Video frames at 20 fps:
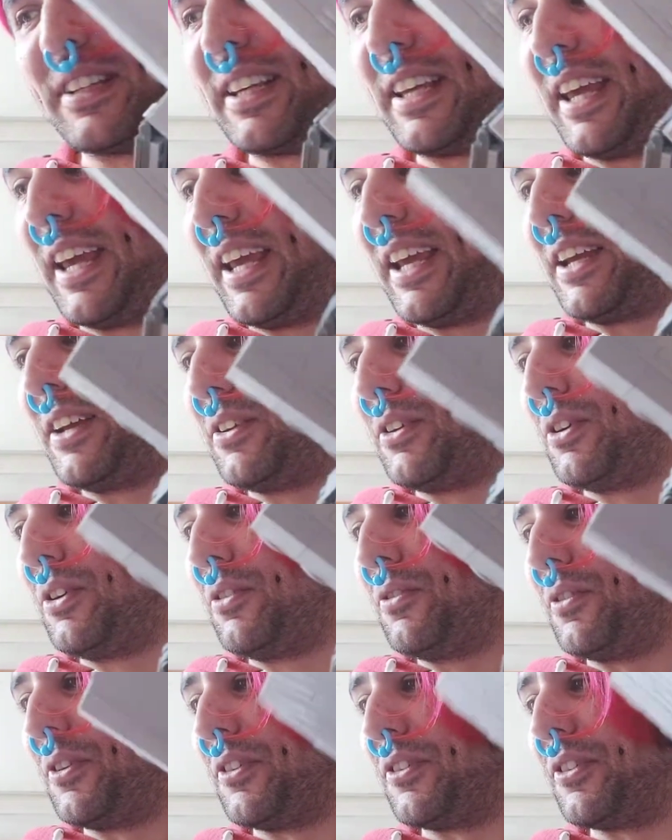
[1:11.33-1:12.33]
King
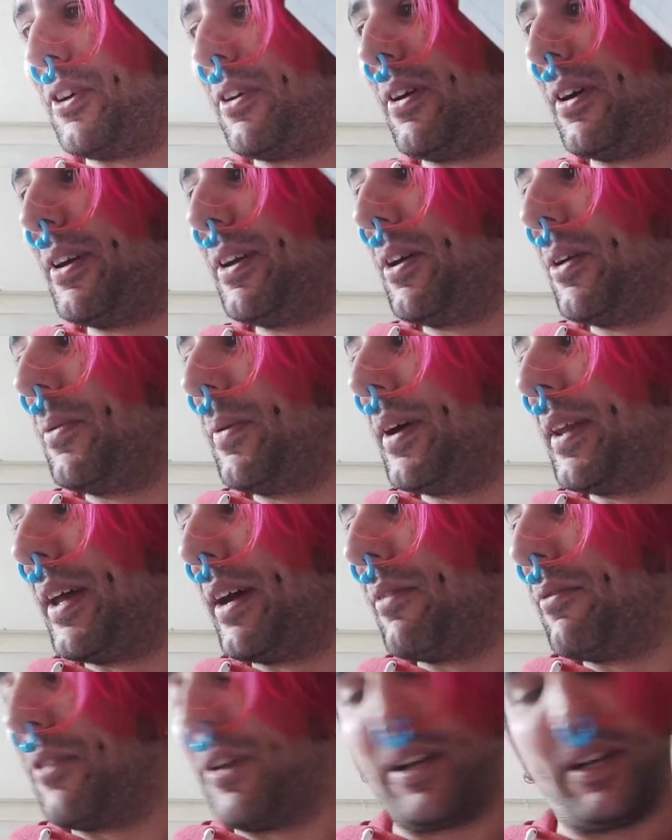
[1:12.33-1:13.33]
doofus. Oh, I know where
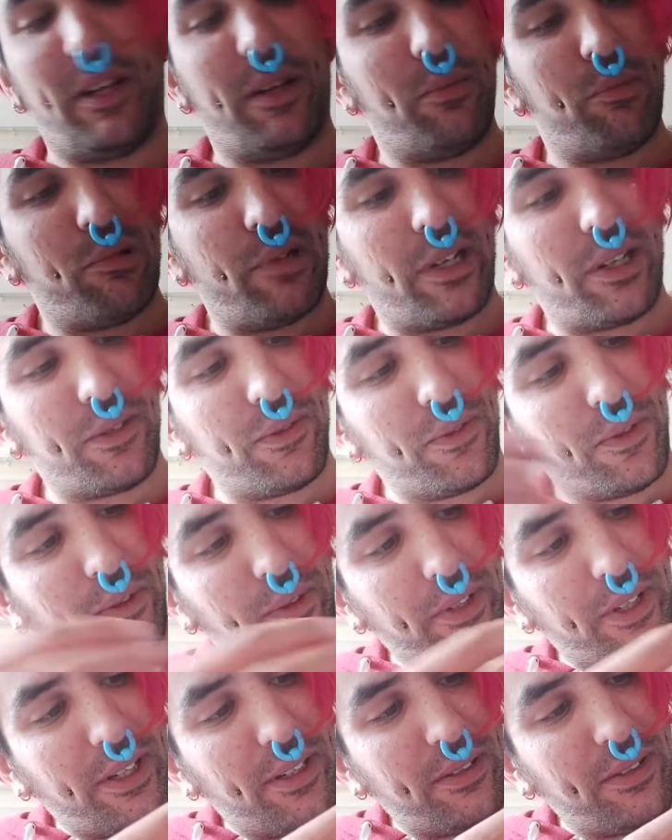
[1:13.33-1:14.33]
that fucking brick's for
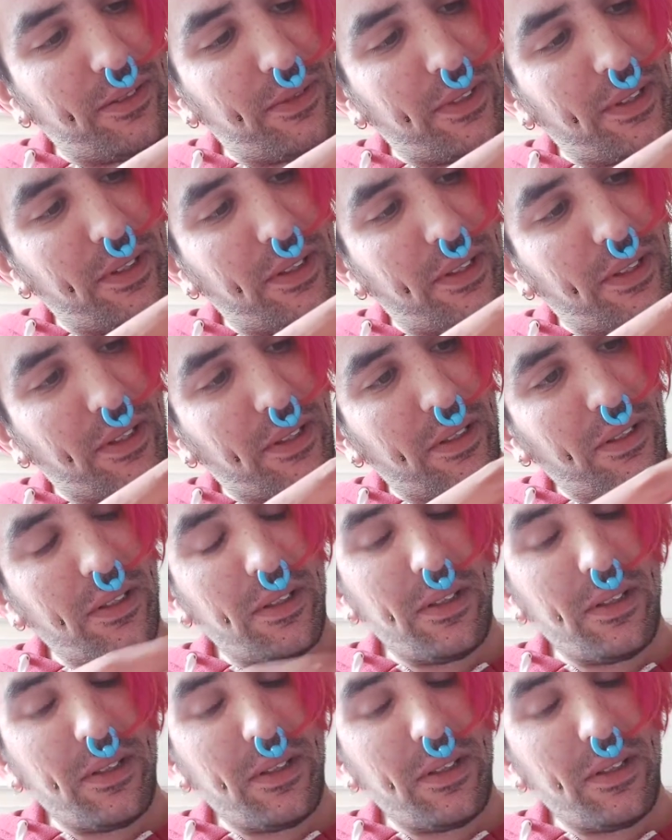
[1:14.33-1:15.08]
now. It's for here.